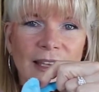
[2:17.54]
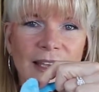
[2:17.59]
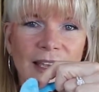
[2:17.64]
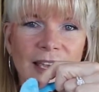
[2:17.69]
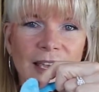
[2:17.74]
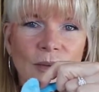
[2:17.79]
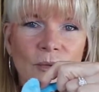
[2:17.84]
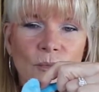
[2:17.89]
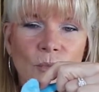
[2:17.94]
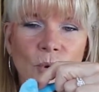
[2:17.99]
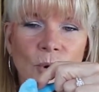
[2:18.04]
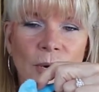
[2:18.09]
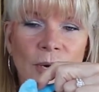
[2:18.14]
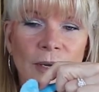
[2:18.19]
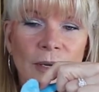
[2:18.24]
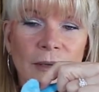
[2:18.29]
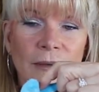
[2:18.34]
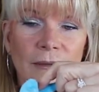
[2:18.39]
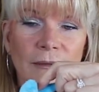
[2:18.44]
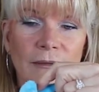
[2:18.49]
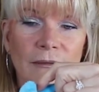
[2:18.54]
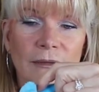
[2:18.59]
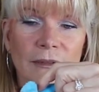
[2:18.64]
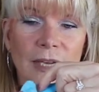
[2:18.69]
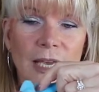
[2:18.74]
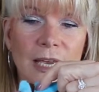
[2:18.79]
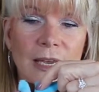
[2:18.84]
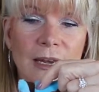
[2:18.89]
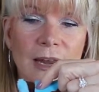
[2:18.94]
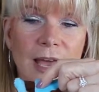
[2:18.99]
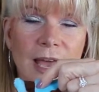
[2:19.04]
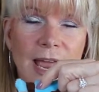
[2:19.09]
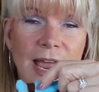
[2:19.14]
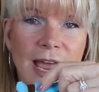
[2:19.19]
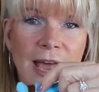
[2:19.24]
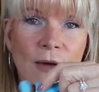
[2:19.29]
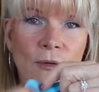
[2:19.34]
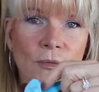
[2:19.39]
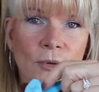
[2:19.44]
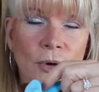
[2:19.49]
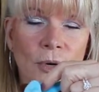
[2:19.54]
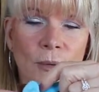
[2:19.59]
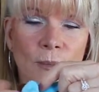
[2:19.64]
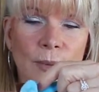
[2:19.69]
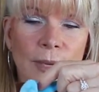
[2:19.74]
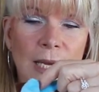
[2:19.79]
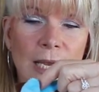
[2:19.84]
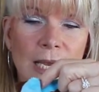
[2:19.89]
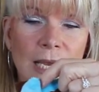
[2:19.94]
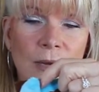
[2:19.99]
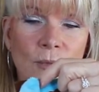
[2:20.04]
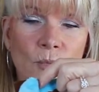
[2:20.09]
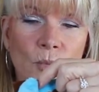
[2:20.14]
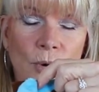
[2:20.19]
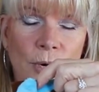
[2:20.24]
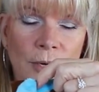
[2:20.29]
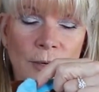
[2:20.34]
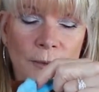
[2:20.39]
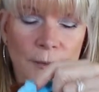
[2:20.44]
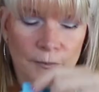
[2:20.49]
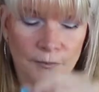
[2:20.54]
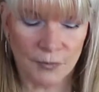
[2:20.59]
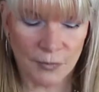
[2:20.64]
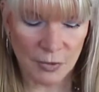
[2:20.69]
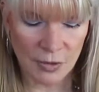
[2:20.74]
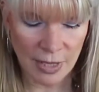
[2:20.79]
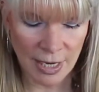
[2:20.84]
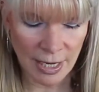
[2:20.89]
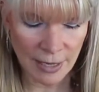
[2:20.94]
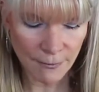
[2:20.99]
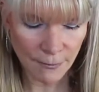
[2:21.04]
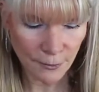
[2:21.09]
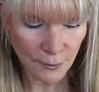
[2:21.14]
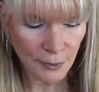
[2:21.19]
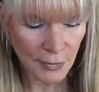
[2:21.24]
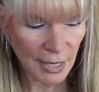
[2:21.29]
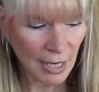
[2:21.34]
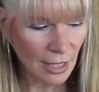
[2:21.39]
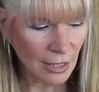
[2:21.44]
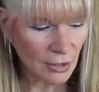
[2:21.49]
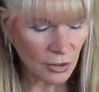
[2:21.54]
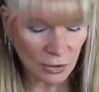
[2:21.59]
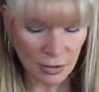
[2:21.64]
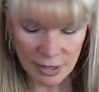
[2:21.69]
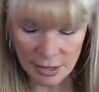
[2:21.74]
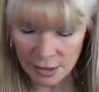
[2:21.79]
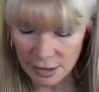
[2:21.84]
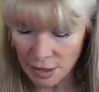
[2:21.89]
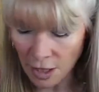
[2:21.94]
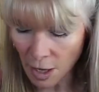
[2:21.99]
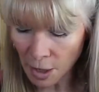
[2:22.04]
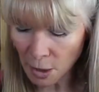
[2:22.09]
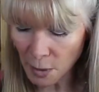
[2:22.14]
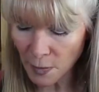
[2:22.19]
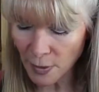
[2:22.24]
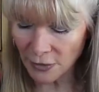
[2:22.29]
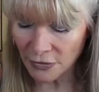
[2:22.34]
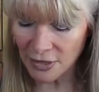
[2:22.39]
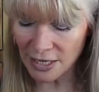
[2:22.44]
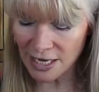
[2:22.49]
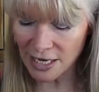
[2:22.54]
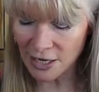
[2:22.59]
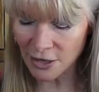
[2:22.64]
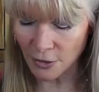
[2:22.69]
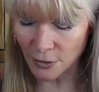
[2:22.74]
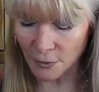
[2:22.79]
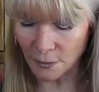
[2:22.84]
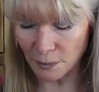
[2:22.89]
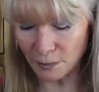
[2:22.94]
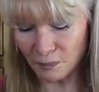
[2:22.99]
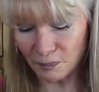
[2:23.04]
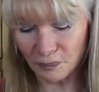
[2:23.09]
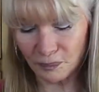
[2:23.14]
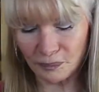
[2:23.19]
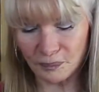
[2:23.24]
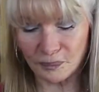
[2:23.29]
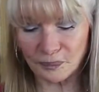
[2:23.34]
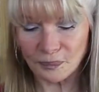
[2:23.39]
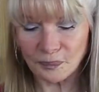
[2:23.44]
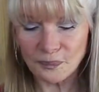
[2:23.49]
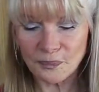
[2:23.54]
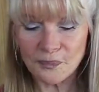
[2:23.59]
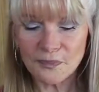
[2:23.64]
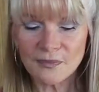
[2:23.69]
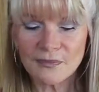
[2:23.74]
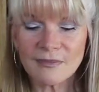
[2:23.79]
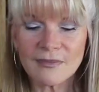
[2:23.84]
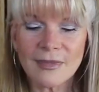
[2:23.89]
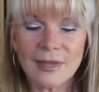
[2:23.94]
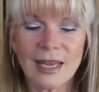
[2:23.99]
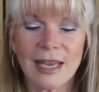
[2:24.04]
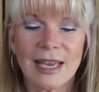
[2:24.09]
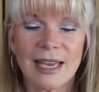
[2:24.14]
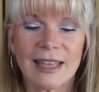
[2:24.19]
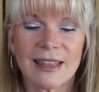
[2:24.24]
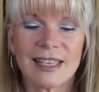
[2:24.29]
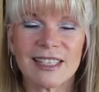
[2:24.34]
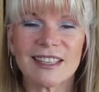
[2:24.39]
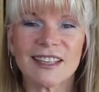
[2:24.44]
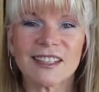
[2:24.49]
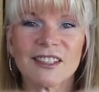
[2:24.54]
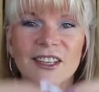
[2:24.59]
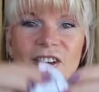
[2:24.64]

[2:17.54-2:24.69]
inward, okay, not outward, but inward, okay? Let's talk about the ear. This is